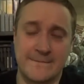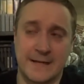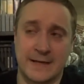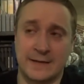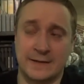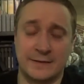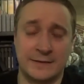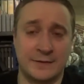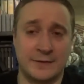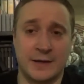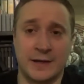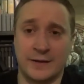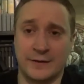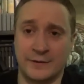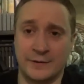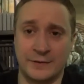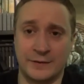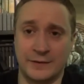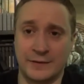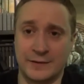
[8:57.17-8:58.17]
I don't know
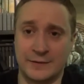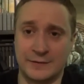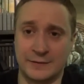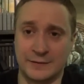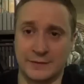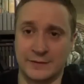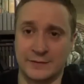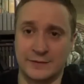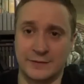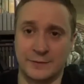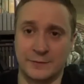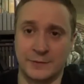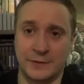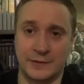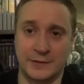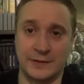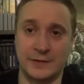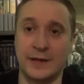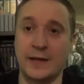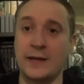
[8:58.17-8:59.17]
how they sold out so
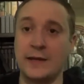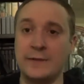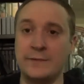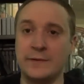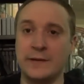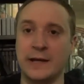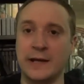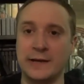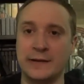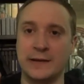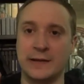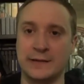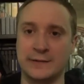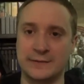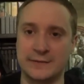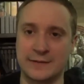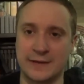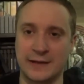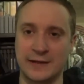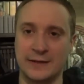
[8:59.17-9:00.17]
quickly. They even had
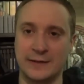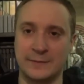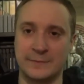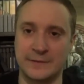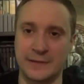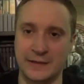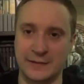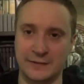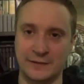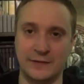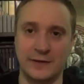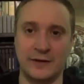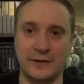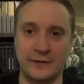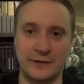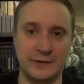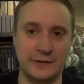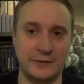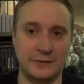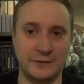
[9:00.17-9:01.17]
that sign up saying
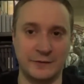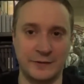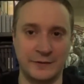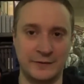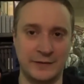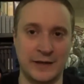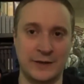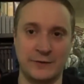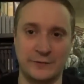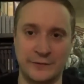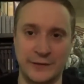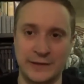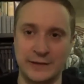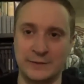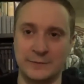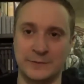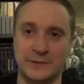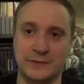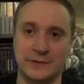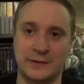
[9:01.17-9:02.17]
Lucario now
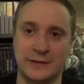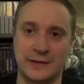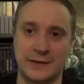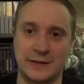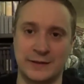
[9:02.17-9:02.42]
available.